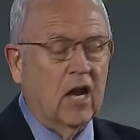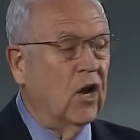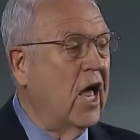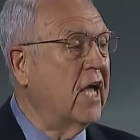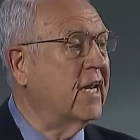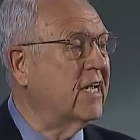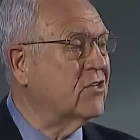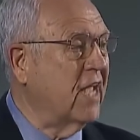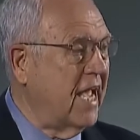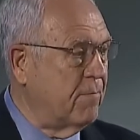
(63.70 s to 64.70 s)
lot
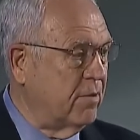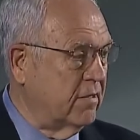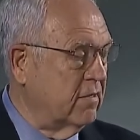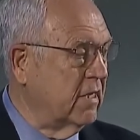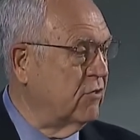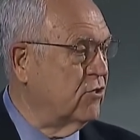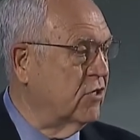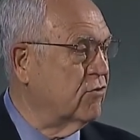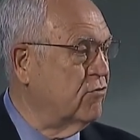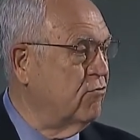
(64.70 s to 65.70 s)
has happened in
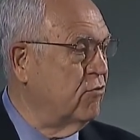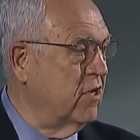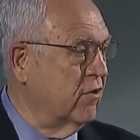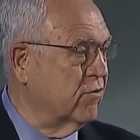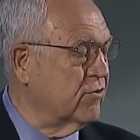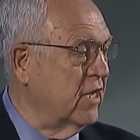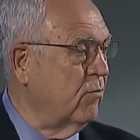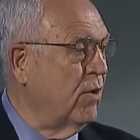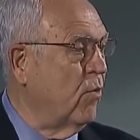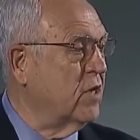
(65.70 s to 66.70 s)
just 2 years,
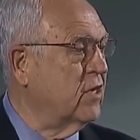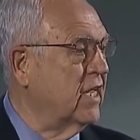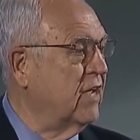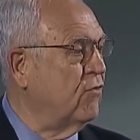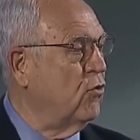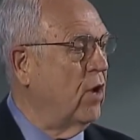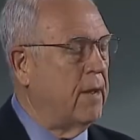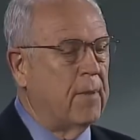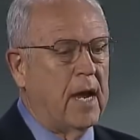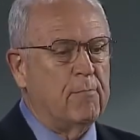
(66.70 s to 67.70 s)
and we want to give you
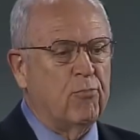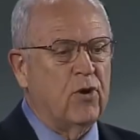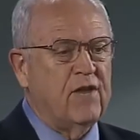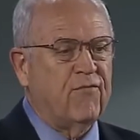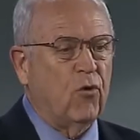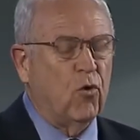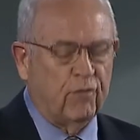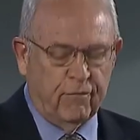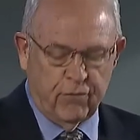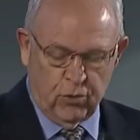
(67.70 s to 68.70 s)
a brief
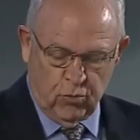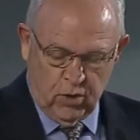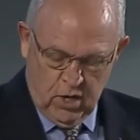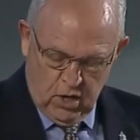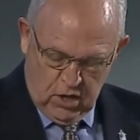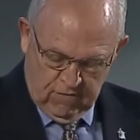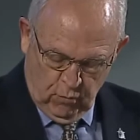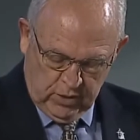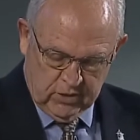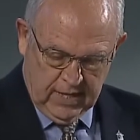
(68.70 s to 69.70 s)
overview of
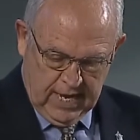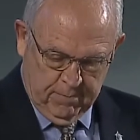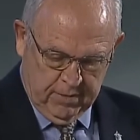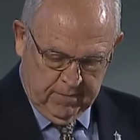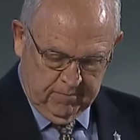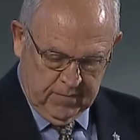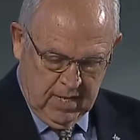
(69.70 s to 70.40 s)
what has happened.